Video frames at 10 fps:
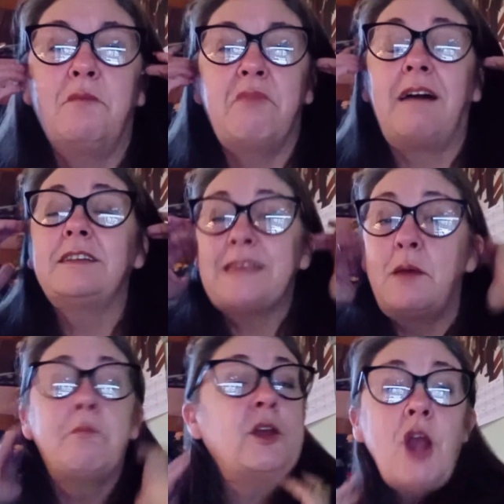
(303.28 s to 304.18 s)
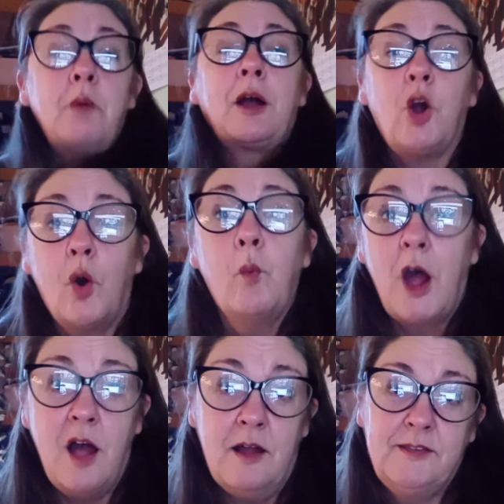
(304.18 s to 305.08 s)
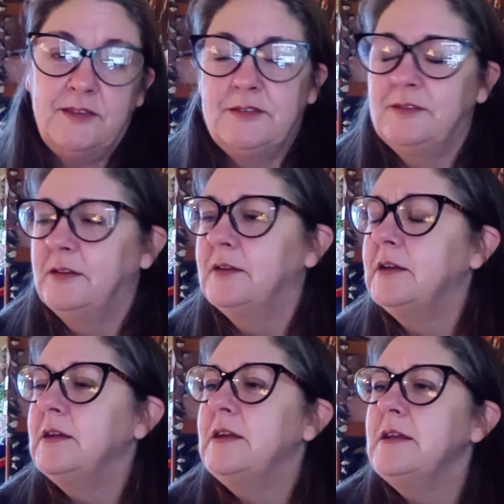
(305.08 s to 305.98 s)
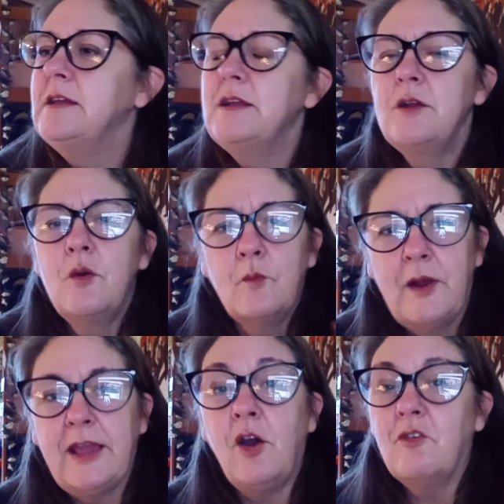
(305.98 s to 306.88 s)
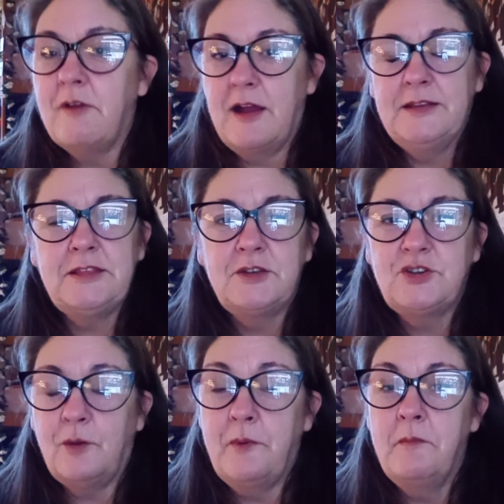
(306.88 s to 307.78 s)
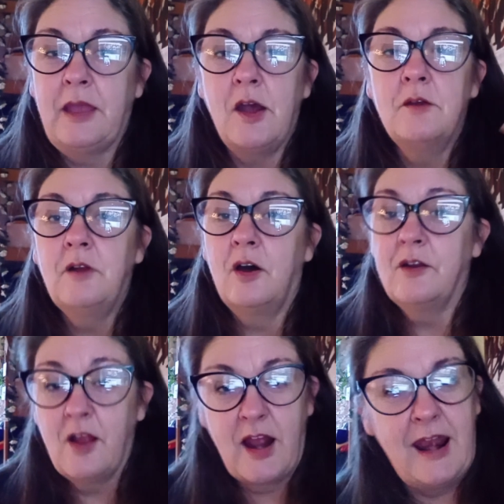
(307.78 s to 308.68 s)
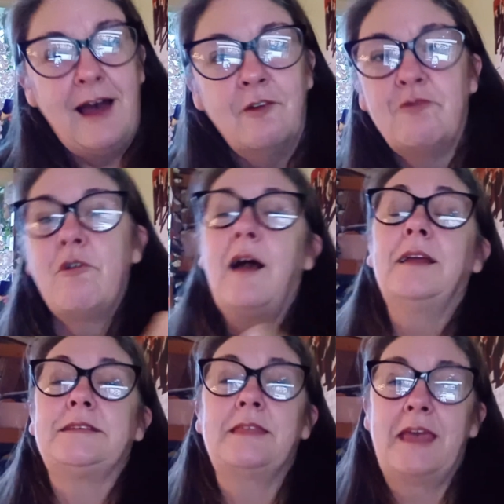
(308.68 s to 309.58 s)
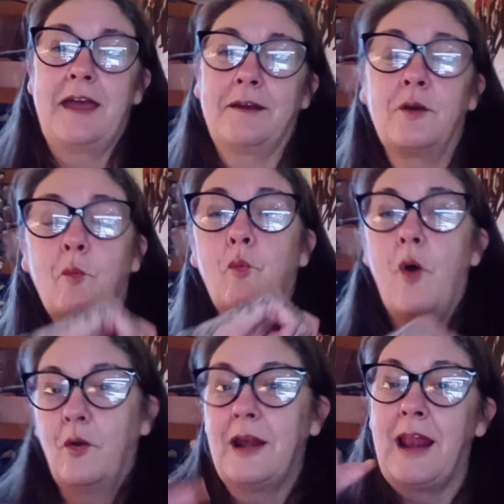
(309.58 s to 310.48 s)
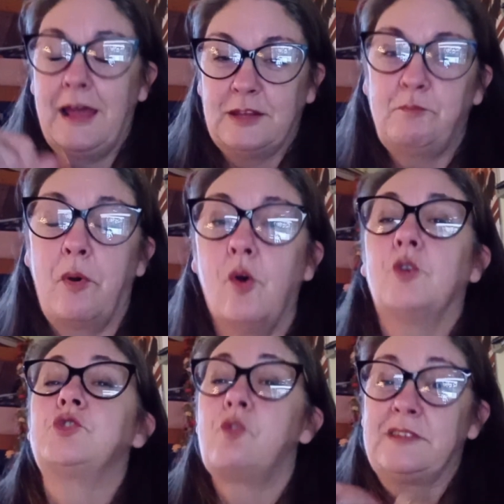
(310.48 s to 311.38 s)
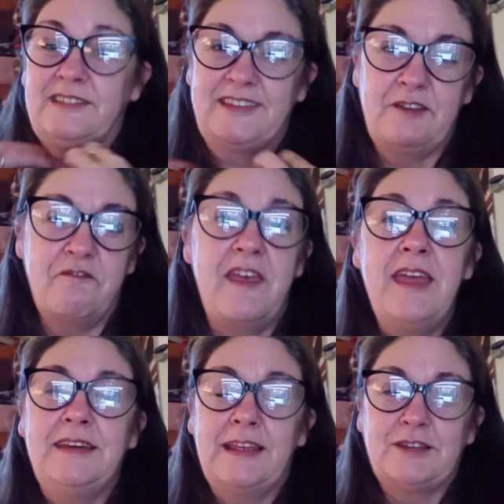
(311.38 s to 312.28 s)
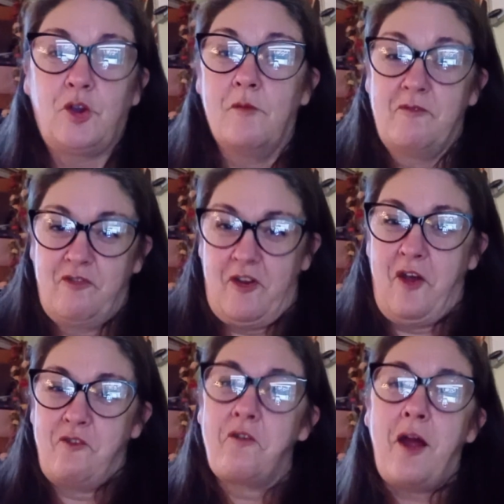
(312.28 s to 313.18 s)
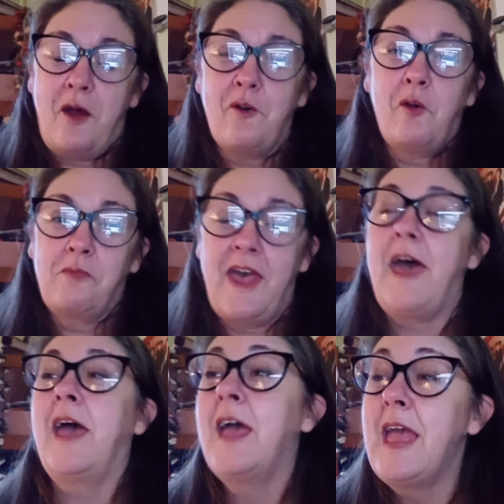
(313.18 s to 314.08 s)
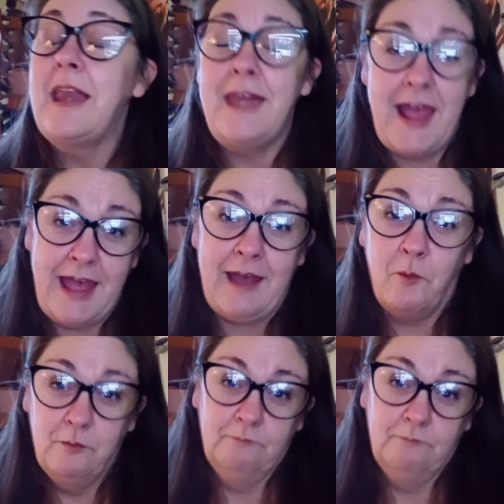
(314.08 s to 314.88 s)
embarrassing. But no, I got worse. When it got right to the top of my colon, like right to the end, one last push, severe discomfort right up there. Now,